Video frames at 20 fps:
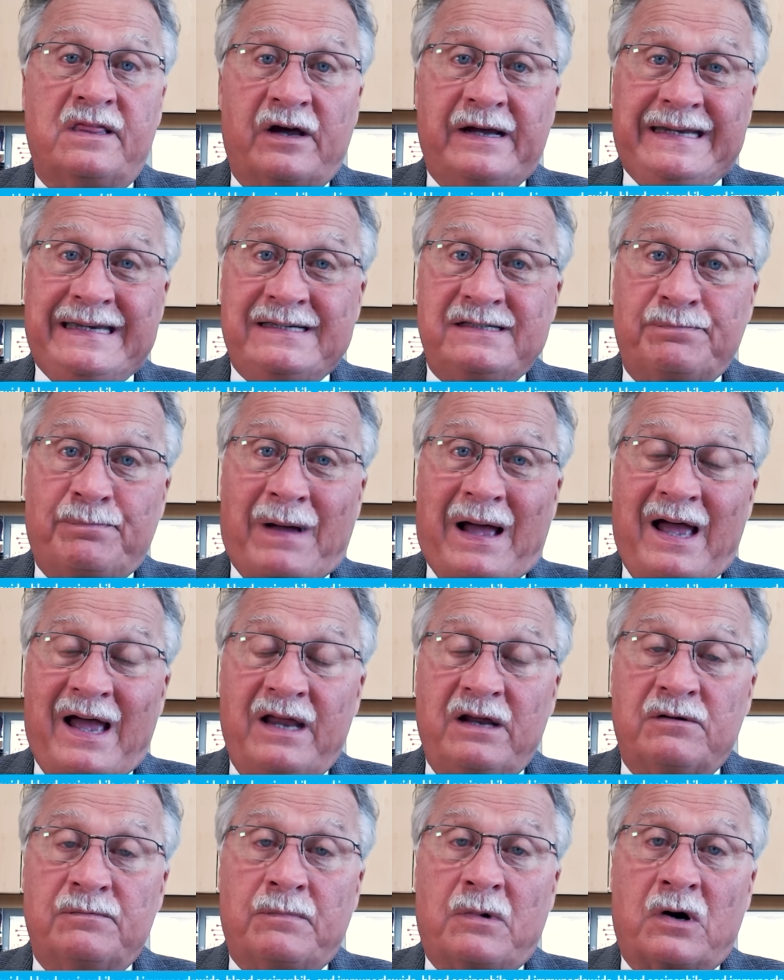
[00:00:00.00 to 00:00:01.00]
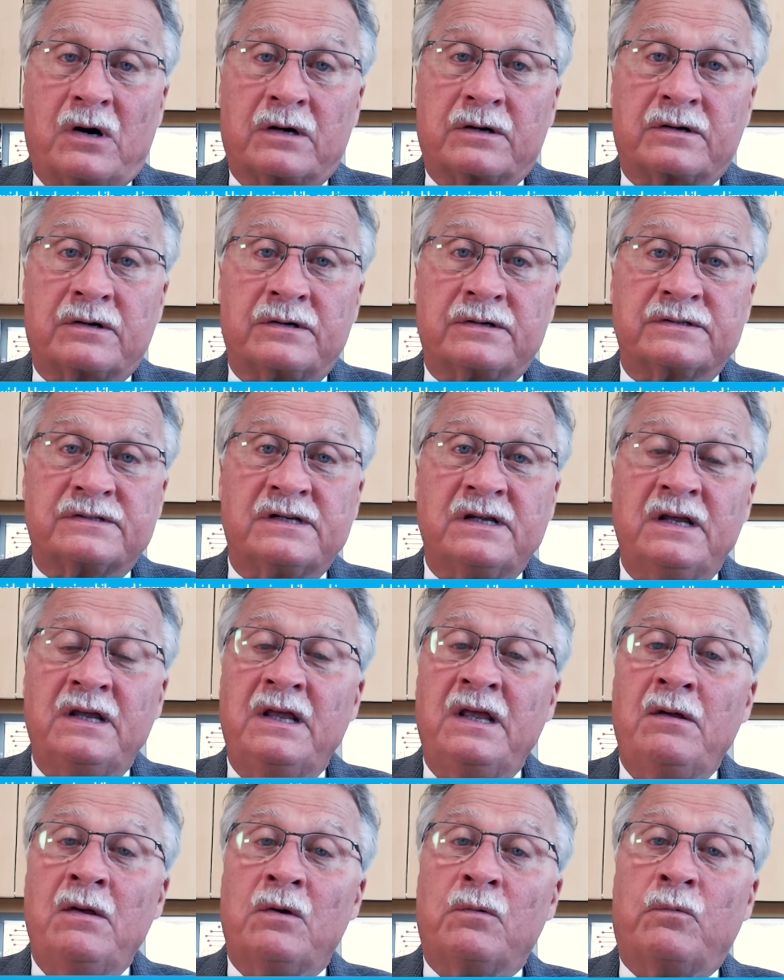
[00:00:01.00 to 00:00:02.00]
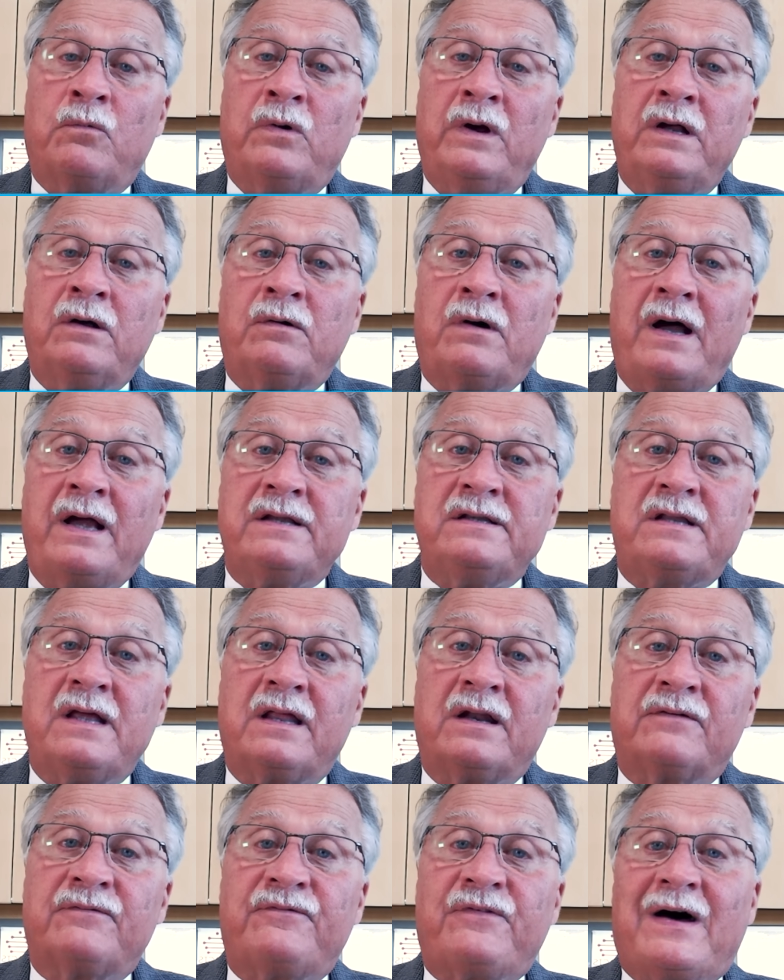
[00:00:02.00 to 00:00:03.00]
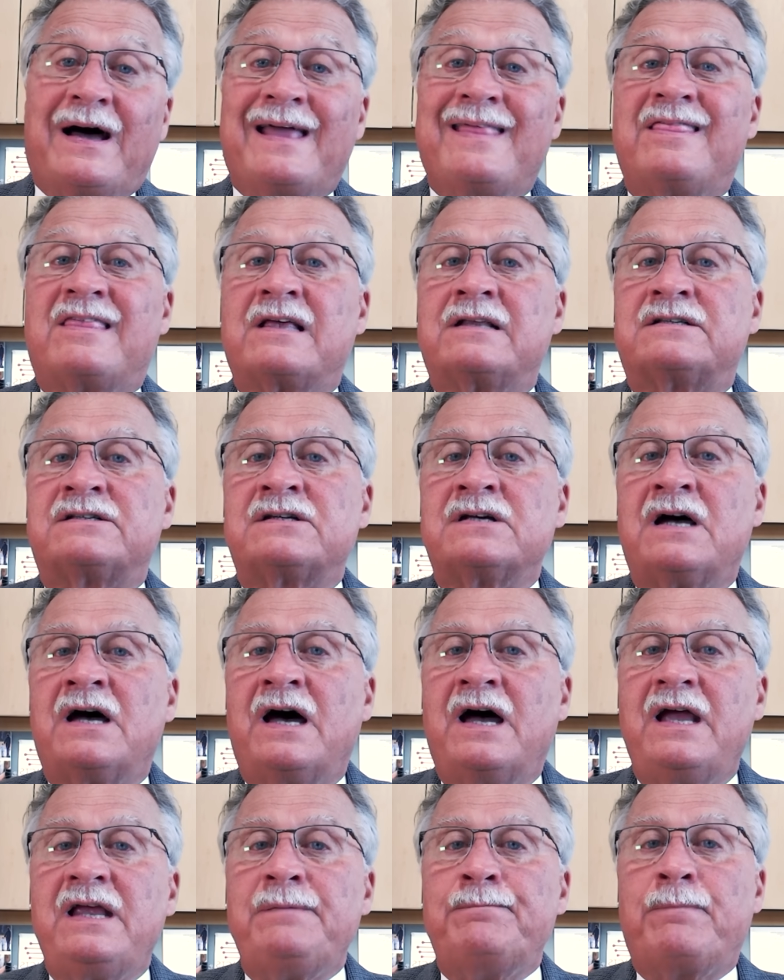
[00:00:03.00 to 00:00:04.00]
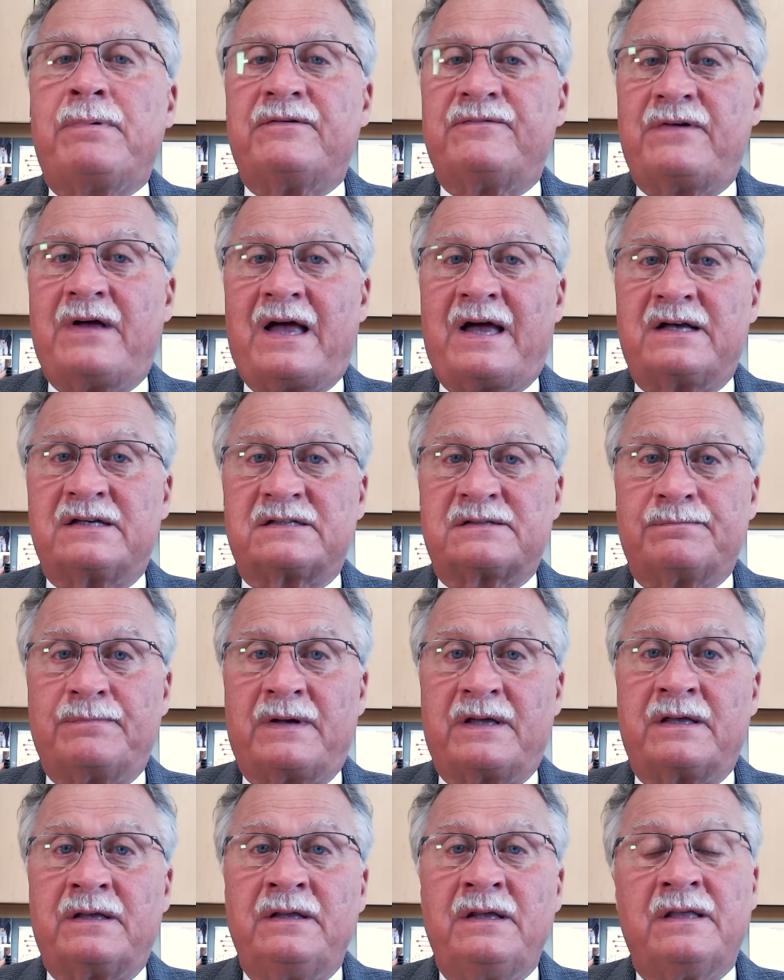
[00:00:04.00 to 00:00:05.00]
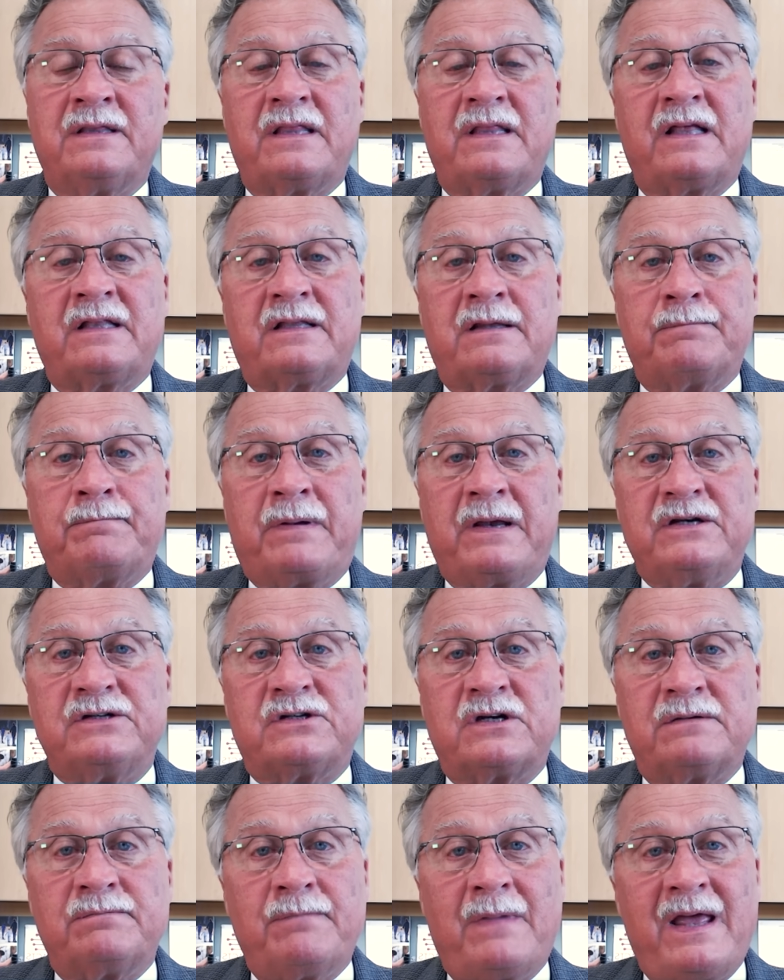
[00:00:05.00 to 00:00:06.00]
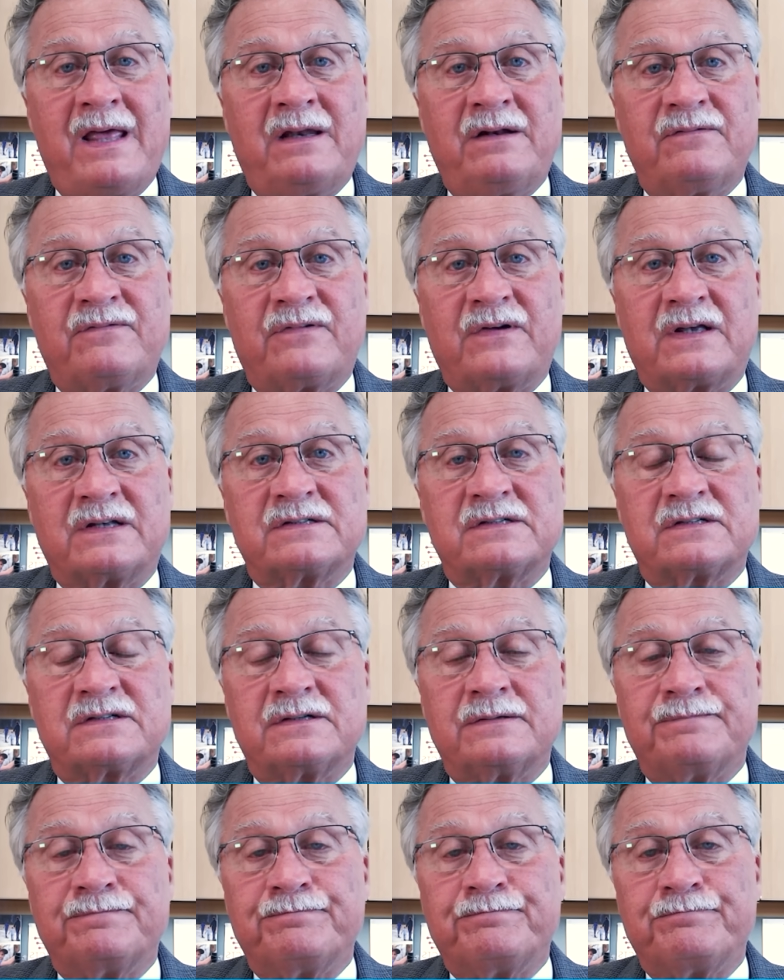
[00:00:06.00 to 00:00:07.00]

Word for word: These biomarkers will identify the type of asthma that the patient manifests.